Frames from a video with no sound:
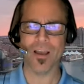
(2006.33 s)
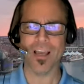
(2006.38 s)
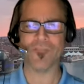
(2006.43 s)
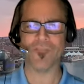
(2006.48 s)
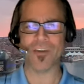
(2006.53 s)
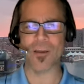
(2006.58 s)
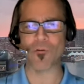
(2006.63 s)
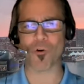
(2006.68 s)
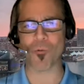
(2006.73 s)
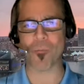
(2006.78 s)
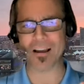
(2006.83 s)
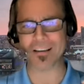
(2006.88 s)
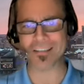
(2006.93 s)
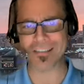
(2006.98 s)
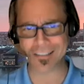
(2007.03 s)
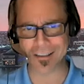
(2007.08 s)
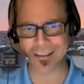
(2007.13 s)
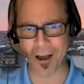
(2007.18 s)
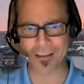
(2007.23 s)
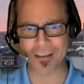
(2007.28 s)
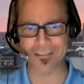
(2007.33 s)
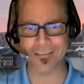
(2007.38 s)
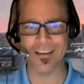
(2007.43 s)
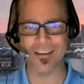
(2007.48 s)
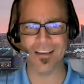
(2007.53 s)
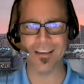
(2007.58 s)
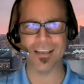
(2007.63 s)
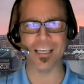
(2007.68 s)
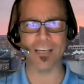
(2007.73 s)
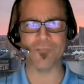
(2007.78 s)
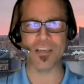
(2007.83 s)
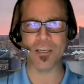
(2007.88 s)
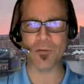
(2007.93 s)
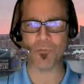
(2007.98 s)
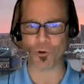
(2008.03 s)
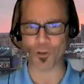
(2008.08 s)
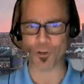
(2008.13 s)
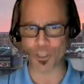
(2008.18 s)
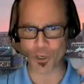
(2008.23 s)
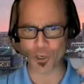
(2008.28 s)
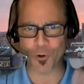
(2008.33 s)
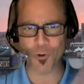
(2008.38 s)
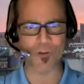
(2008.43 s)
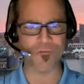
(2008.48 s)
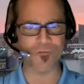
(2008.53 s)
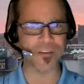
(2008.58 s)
If he were my son, if he were you,